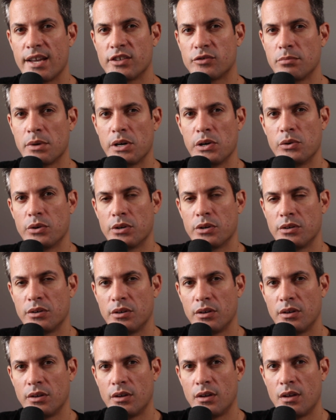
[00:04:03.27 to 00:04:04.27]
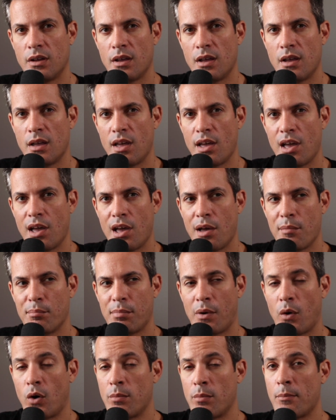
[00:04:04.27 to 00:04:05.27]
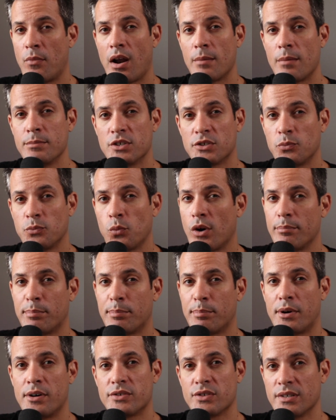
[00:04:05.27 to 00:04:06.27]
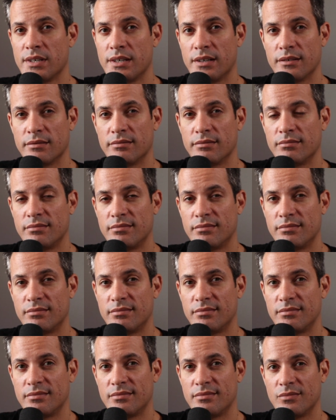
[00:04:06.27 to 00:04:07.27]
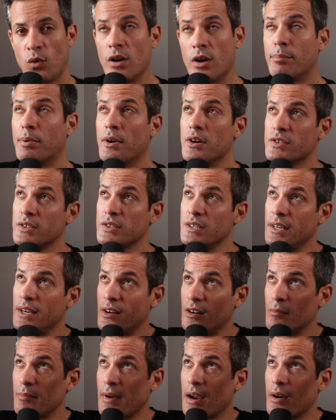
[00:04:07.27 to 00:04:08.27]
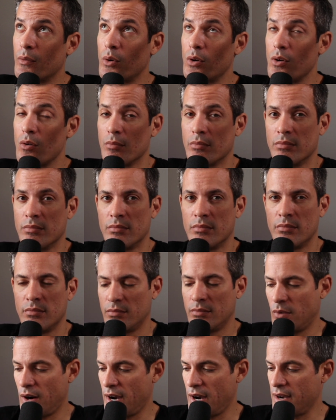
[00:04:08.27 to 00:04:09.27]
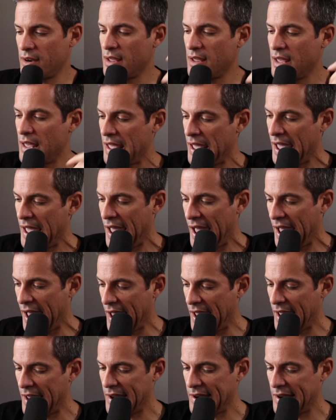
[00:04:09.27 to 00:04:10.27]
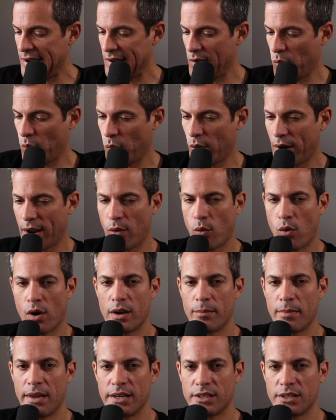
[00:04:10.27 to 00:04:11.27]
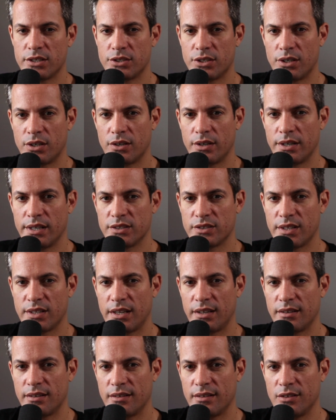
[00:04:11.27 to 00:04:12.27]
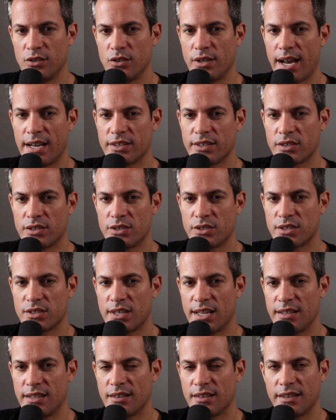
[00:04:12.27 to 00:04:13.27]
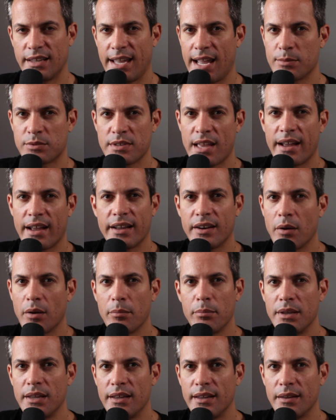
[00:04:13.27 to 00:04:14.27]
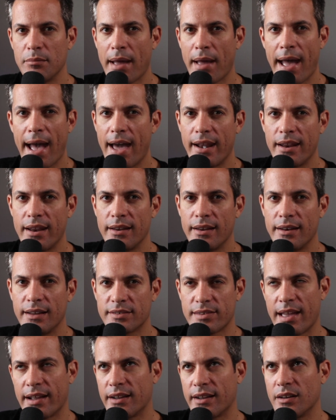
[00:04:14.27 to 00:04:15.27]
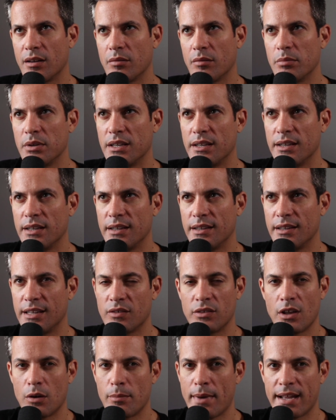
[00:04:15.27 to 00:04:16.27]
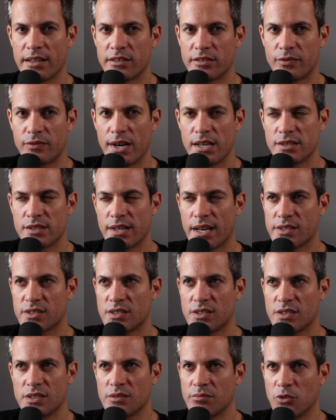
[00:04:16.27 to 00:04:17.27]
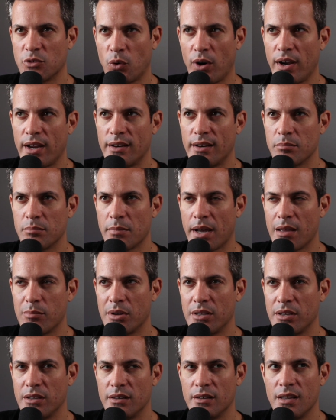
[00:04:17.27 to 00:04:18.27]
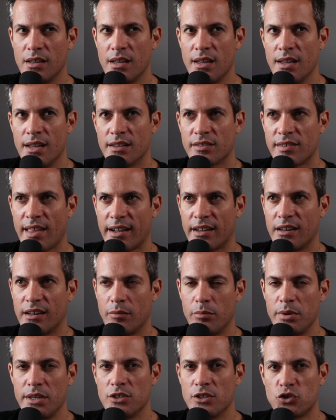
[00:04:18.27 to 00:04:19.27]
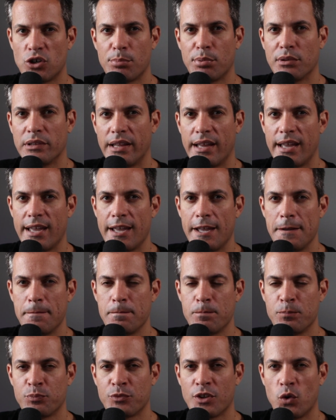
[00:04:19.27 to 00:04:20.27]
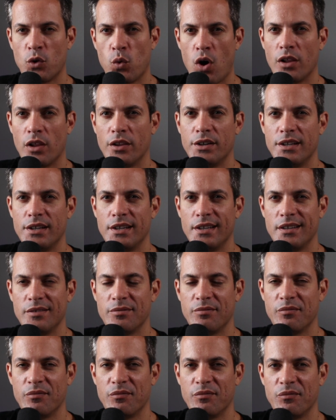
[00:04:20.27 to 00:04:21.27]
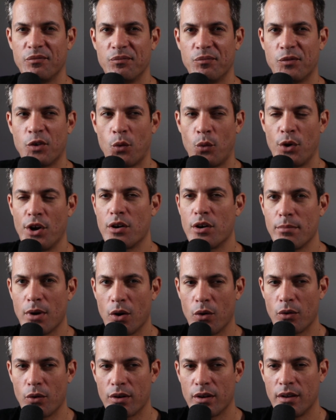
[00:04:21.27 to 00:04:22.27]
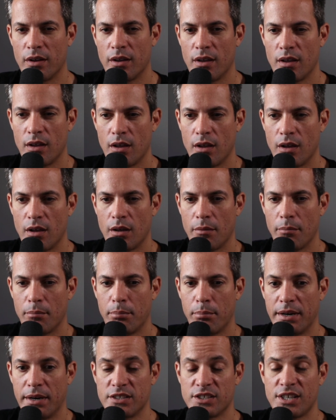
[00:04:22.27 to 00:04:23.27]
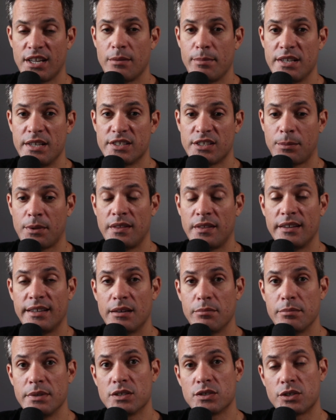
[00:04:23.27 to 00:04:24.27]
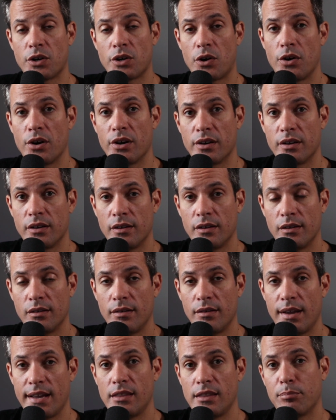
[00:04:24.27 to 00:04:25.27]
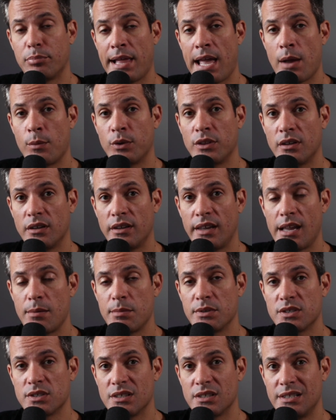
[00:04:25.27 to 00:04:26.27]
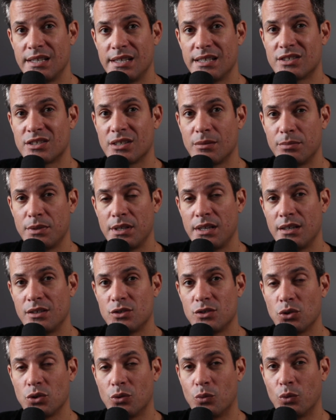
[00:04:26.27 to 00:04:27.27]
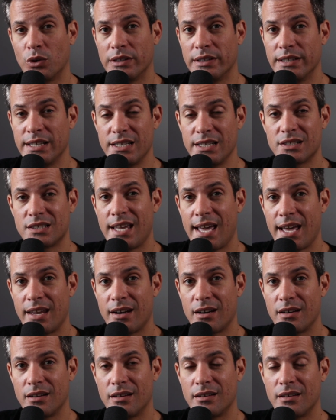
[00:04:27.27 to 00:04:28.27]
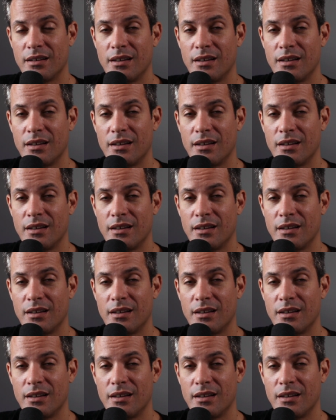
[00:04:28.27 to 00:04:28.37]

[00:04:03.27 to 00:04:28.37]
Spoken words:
mode. But remember, I'm just one person here in my room, right? And what I want to make sure is that you guys understand the game's not going to be Madden. It's not going to be, even though Madden's franchise isn't great, in my opinion, it's not going to be a AAA quality career mode, but it's going to be something to get me started. And the plan with the game is to get something to a release candidate